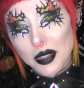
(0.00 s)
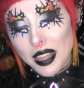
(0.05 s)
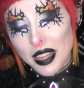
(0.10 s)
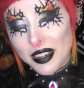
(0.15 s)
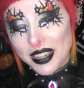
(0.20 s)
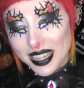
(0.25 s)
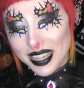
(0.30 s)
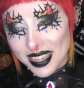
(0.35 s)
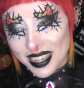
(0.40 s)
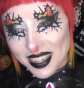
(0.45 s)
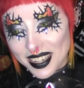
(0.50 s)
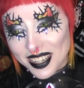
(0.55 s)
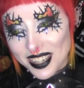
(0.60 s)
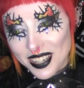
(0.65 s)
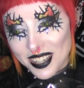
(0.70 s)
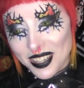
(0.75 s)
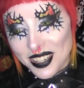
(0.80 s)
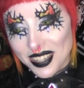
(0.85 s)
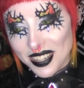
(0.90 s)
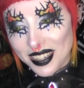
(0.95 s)
without a
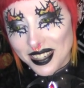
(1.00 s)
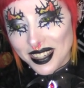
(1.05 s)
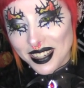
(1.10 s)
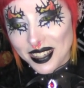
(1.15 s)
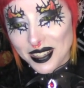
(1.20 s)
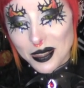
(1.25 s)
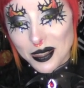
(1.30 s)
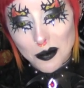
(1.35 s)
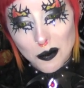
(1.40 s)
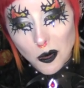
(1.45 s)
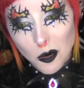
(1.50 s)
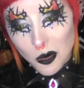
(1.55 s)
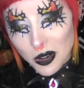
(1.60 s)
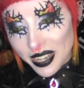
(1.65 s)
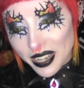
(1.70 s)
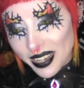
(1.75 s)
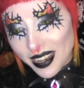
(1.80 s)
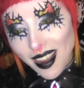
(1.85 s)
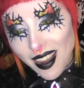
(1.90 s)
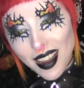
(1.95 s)
hitch. In the
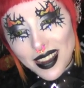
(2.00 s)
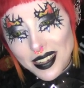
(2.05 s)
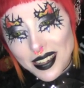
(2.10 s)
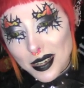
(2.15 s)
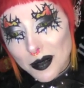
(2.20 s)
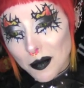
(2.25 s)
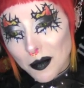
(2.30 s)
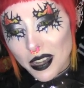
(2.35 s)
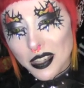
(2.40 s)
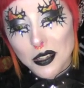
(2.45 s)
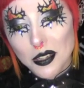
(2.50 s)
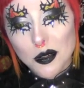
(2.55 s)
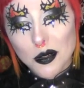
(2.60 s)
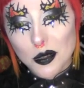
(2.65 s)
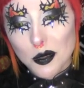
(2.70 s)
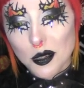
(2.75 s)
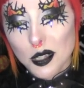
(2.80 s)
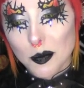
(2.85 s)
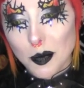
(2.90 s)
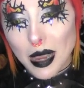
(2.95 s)
morning, I did my
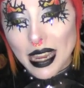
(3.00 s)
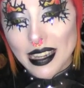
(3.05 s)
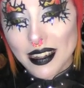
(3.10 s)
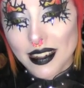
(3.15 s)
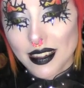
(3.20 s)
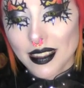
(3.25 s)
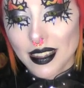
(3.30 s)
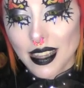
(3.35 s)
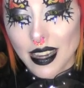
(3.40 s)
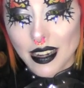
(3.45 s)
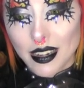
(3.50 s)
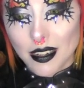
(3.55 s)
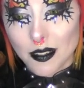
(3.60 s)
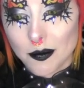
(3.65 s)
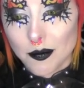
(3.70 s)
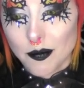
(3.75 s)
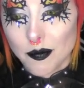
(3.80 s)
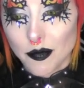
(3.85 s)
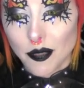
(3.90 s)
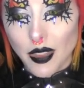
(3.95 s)
usual Spain
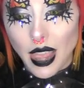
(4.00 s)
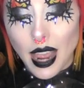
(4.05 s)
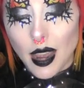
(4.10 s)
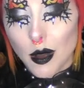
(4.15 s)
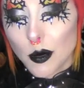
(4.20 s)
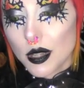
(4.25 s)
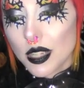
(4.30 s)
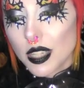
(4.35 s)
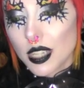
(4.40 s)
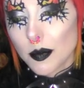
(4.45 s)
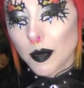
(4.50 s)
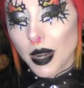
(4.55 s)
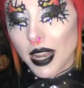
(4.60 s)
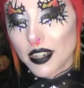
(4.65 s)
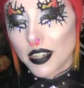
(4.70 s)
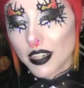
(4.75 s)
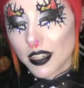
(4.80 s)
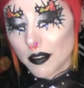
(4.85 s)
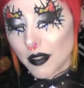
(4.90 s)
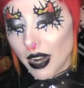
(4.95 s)
thing. Hours
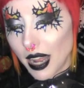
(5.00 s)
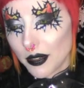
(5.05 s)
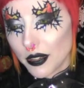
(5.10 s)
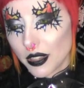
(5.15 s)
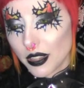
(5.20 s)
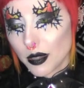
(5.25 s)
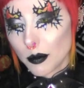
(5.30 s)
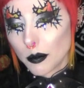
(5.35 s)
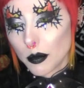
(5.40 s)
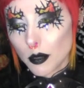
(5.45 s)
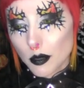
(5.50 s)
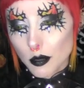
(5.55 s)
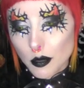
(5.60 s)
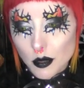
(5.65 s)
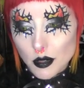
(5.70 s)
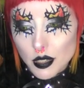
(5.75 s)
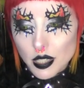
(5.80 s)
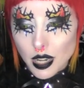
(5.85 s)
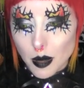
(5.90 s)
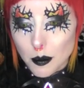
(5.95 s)
splashing around in the
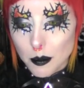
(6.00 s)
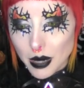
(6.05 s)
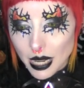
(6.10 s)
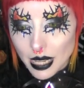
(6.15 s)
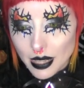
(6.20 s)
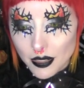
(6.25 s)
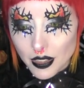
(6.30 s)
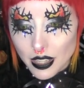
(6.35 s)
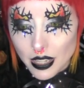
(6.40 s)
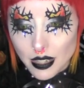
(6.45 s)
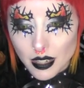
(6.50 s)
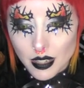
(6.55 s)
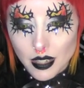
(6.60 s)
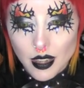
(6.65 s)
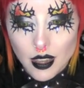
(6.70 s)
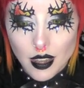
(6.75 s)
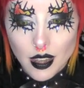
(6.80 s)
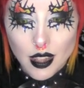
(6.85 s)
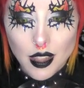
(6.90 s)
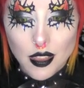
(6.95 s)
pool, sunbathing,
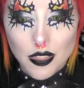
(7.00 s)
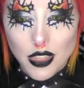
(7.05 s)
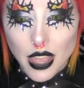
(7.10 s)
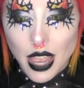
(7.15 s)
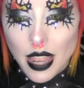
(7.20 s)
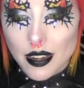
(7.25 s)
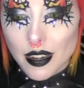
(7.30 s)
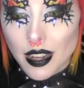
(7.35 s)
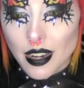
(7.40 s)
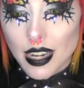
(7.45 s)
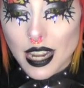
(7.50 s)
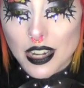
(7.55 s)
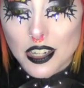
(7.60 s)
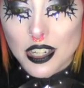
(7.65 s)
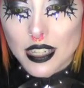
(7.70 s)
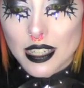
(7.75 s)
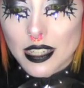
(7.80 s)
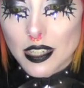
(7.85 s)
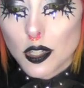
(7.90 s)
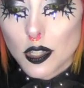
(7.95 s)
then a
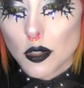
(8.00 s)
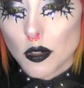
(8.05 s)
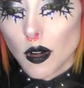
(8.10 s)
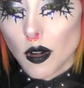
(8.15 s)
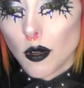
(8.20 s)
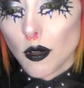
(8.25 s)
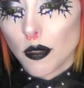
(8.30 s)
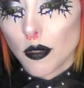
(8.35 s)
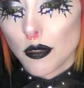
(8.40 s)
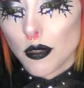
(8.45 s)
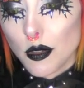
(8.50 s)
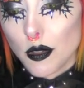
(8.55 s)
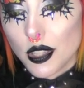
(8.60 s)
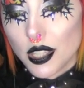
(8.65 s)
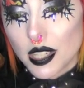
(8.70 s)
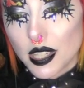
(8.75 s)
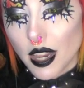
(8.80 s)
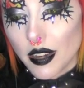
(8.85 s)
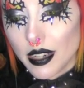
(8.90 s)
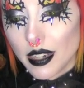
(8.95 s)
leisurely stroll through the
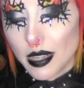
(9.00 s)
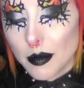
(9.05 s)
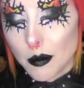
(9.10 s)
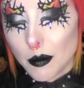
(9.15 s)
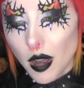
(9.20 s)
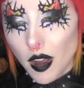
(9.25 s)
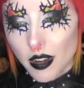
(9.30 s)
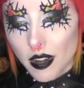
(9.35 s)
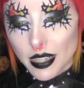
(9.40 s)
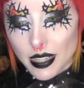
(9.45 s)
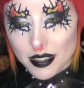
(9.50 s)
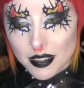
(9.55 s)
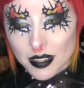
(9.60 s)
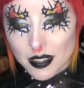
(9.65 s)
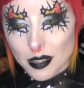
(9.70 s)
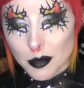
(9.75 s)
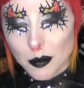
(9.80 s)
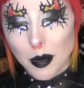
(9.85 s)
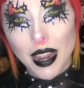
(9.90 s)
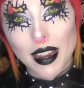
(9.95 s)
sunlit market
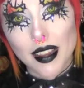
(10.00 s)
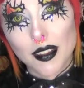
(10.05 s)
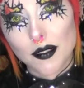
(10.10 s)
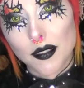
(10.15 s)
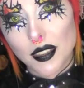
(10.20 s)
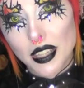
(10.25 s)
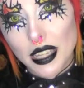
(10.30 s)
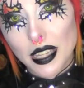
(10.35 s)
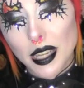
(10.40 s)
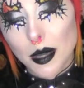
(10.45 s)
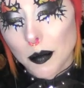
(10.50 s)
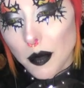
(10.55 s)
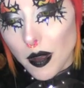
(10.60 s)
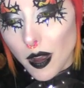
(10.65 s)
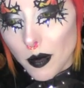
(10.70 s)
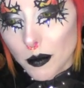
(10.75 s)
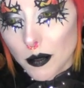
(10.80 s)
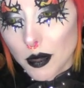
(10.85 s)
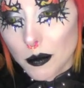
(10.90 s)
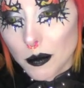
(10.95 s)
at the back of the
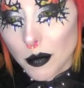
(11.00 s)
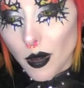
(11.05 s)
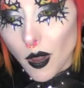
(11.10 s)
apartment